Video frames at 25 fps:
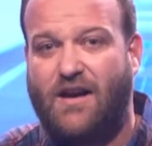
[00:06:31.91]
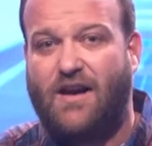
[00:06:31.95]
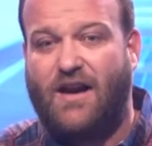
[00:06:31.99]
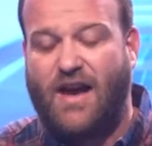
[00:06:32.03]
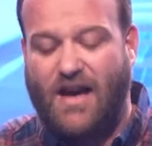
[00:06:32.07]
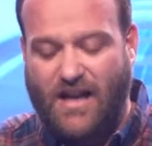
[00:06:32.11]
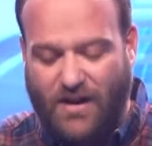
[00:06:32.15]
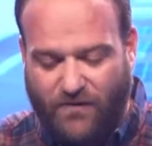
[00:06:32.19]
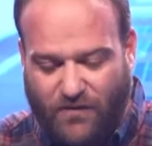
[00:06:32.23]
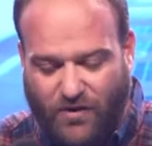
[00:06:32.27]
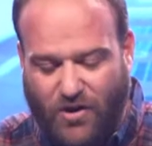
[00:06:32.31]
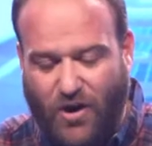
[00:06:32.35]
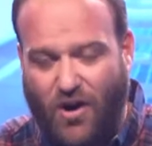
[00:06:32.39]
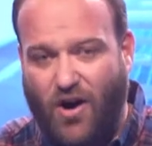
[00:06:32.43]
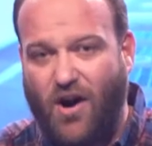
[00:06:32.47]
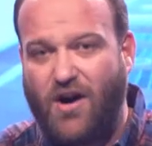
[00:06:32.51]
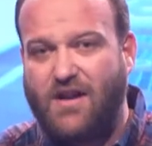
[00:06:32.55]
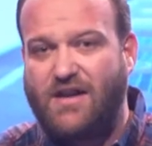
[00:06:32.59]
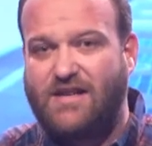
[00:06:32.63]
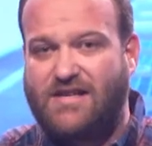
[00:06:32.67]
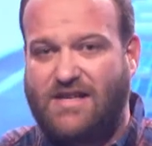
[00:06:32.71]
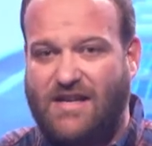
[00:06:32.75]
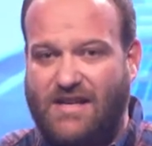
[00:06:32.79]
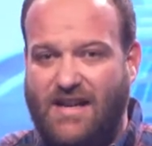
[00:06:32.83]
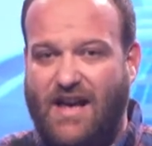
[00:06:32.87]
And if God
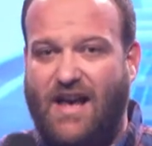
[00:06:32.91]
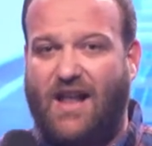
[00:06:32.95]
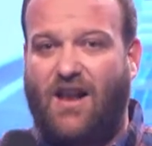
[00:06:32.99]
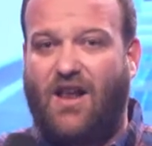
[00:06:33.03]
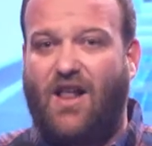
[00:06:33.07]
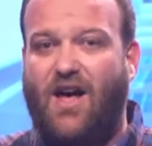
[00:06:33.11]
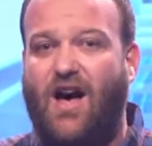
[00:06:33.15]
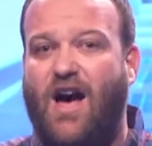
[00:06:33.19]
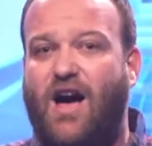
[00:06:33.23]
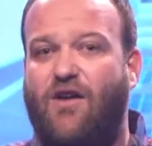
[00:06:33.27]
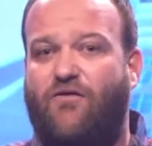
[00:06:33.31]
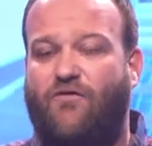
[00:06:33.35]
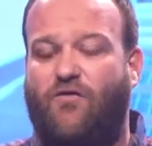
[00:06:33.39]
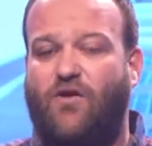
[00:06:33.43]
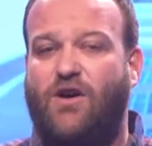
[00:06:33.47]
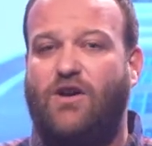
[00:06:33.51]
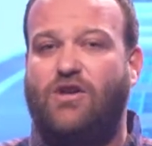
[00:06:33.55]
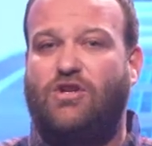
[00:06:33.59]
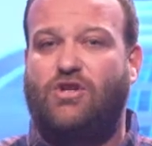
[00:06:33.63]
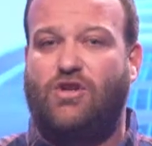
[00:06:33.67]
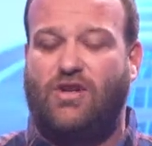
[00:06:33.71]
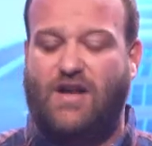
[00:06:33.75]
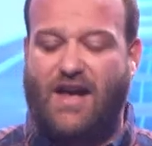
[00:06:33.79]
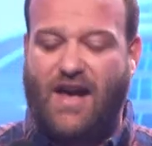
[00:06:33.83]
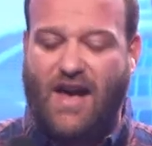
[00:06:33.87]
is in our life, we
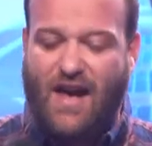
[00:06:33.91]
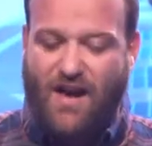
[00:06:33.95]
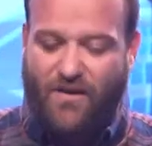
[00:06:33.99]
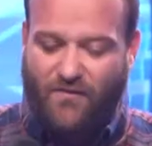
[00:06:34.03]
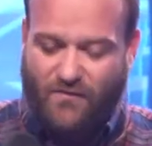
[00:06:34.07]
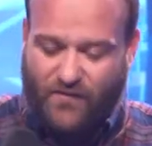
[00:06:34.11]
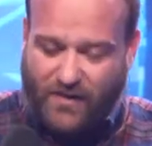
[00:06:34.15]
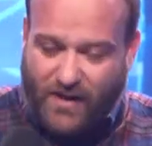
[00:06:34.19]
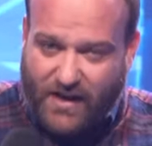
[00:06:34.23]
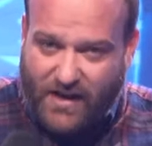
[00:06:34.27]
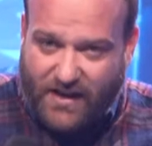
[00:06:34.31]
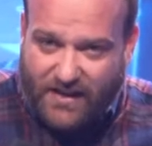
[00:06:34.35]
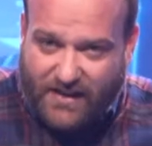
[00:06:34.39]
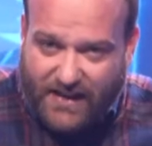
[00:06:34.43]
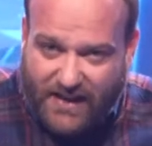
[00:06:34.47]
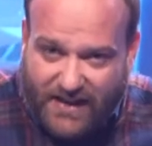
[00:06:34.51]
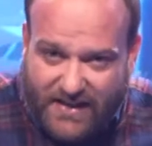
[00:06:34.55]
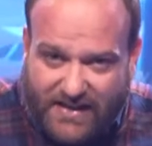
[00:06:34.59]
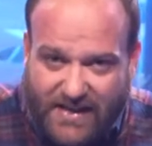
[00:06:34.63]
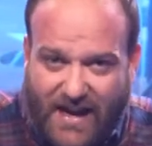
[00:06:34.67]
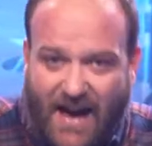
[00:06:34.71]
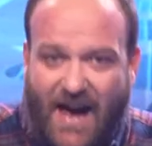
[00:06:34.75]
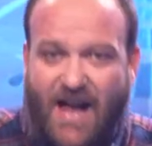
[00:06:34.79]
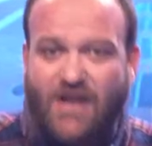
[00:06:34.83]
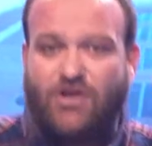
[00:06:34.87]
should have
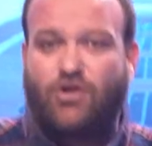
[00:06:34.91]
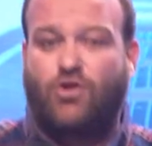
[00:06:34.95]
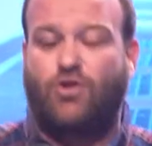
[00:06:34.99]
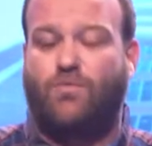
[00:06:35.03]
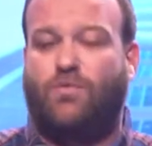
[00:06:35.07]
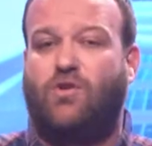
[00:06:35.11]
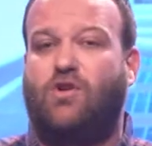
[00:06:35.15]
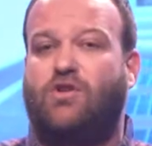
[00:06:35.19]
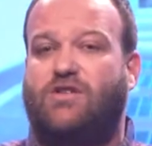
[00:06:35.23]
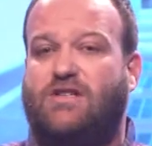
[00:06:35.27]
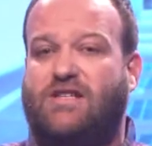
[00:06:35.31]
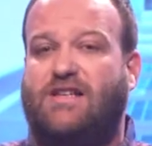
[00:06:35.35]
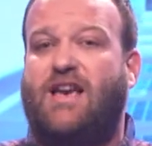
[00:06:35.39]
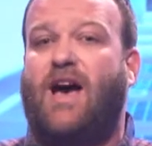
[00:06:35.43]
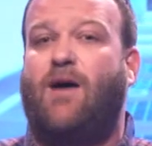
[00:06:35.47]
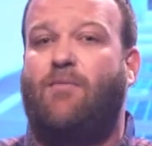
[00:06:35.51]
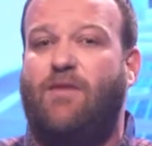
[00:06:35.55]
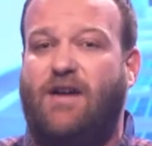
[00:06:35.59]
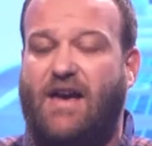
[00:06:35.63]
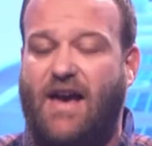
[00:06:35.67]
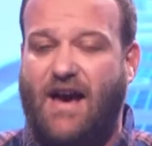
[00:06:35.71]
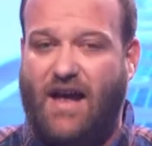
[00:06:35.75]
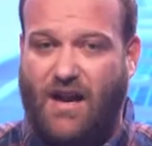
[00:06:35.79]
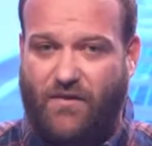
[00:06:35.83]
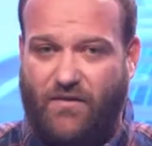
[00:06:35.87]
these attributes
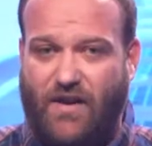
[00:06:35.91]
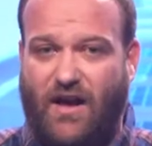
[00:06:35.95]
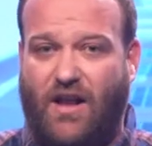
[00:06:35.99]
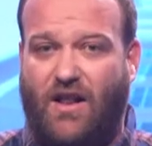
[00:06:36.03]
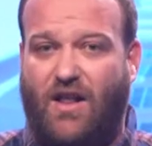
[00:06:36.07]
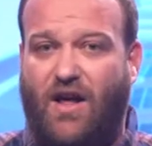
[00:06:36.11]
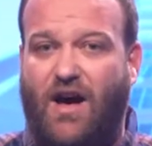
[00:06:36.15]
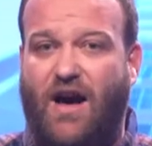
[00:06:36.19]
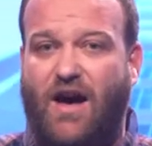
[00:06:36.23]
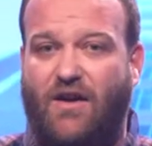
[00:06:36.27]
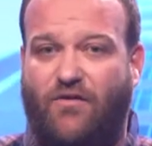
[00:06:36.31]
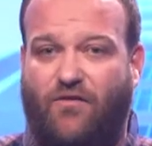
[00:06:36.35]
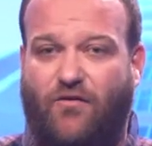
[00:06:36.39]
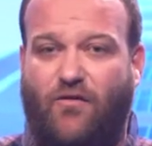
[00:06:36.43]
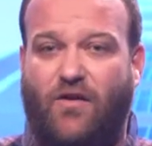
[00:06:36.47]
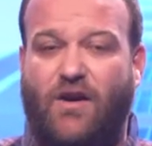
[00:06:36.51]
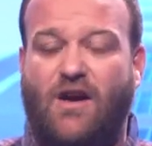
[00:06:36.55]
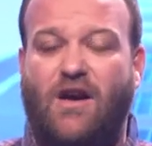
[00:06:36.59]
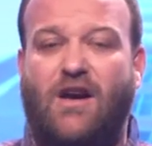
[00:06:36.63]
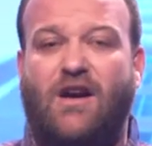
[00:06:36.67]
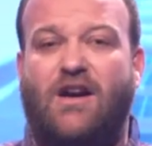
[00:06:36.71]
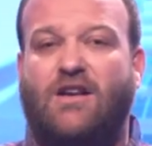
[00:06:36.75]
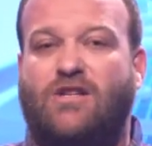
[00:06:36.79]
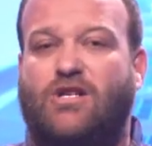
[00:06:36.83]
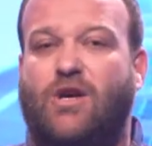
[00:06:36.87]
coming out of our life.
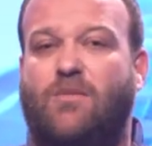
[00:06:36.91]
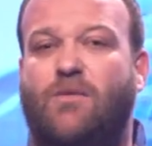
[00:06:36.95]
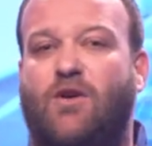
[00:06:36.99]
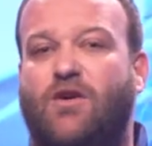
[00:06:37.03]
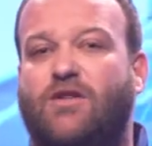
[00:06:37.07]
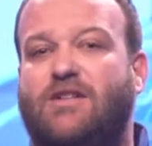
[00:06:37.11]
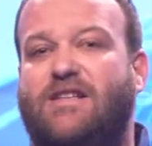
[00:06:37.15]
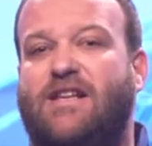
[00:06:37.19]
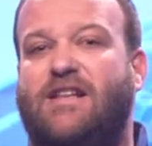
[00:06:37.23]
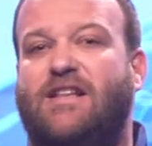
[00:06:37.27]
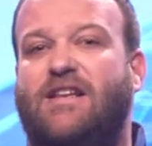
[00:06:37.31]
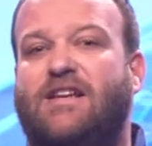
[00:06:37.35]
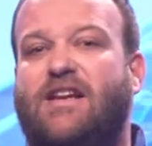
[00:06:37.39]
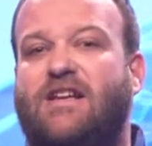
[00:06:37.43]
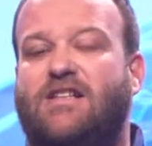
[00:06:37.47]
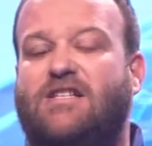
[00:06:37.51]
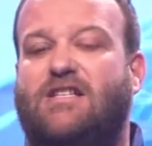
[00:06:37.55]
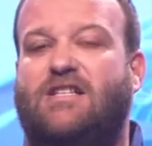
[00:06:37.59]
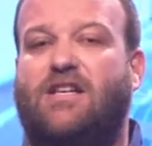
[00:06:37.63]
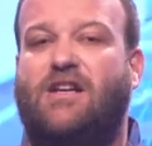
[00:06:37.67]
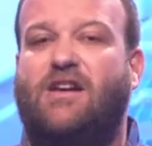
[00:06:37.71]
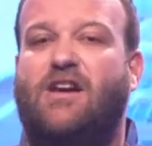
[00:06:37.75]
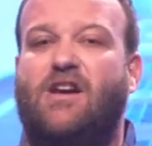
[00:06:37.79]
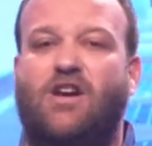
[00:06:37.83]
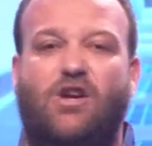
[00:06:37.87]
So I'm not telling us
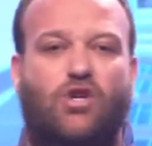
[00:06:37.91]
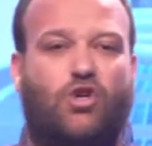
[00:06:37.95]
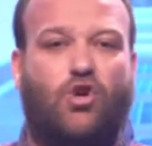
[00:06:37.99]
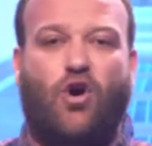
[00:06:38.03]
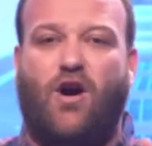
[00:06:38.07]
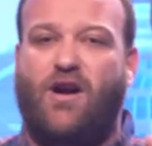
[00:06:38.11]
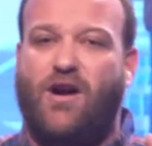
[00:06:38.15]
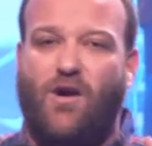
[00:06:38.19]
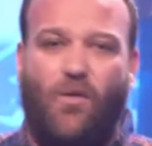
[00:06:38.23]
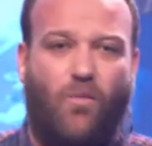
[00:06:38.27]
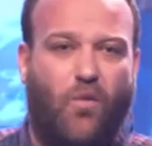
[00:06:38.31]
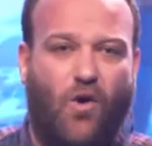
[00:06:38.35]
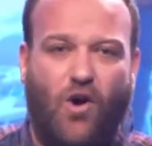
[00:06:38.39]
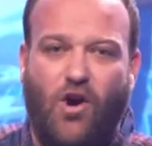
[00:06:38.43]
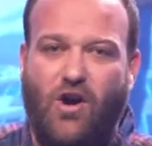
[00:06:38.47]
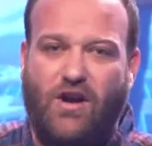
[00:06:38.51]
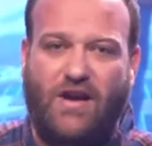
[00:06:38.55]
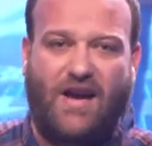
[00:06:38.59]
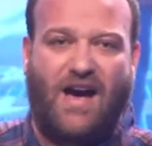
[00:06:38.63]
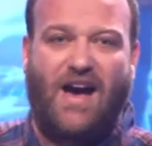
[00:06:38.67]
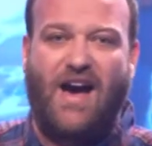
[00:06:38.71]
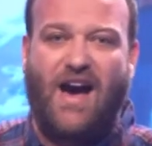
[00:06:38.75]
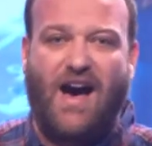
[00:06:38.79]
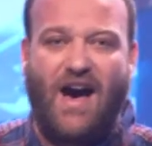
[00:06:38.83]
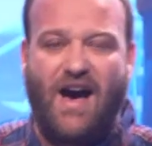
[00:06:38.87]
to try to work
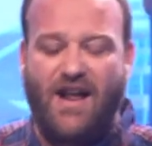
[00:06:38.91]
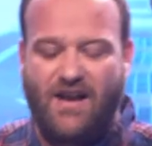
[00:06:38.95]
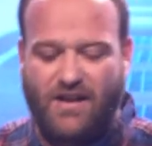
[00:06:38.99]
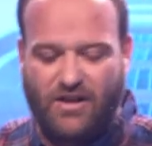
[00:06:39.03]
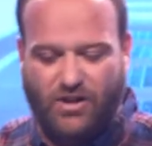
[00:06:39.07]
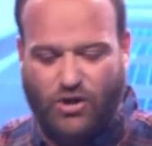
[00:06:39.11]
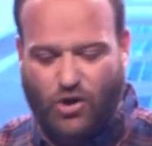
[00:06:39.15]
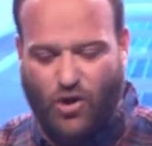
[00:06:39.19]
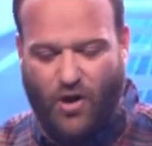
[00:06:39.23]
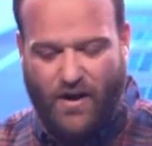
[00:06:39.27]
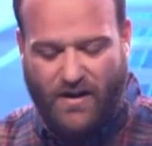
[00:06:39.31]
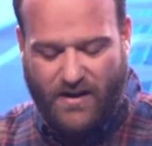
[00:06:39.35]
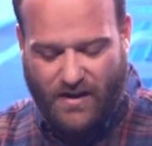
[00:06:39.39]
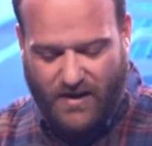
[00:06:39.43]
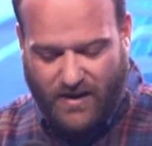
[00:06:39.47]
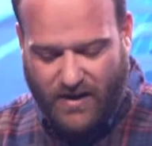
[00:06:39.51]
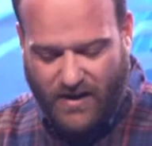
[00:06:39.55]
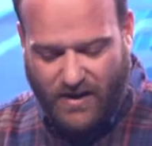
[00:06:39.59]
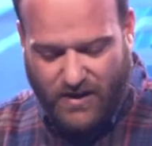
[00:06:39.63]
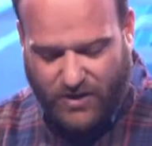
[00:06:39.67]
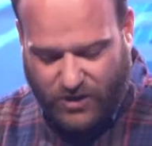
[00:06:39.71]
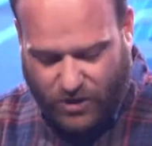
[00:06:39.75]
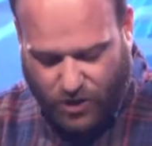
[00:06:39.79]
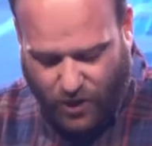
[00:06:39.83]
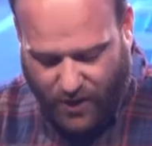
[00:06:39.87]
hard at trying to
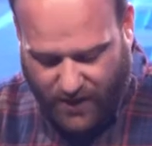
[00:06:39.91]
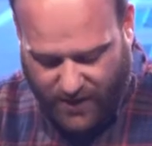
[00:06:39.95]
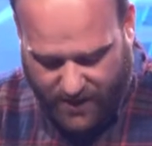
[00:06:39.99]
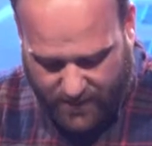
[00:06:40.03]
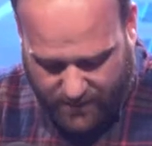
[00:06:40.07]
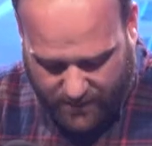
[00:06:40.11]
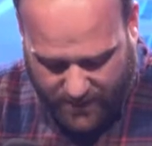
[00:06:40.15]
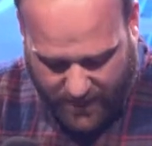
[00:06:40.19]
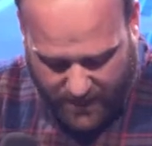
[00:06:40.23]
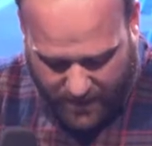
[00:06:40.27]
trying to